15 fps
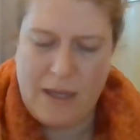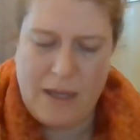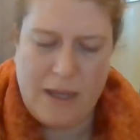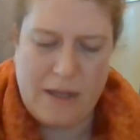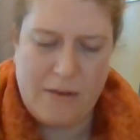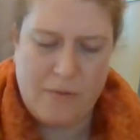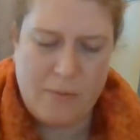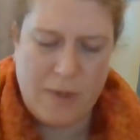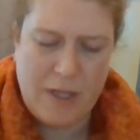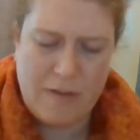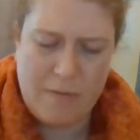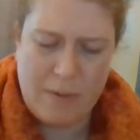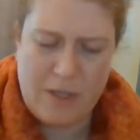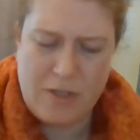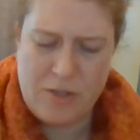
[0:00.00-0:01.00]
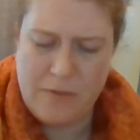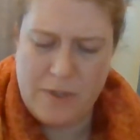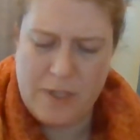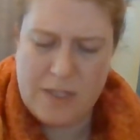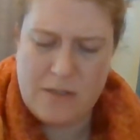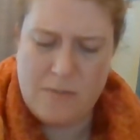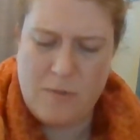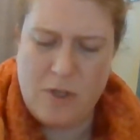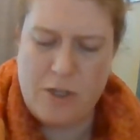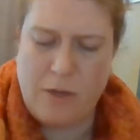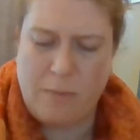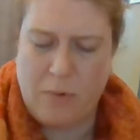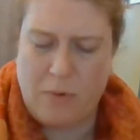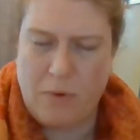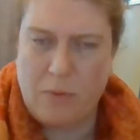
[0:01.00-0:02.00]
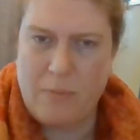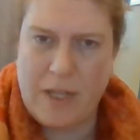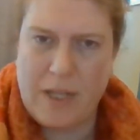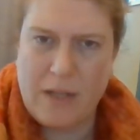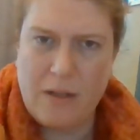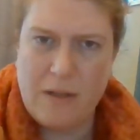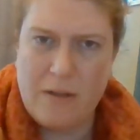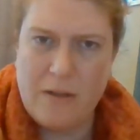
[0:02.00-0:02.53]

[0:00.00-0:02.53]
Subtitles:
And we've been doing some jump roping.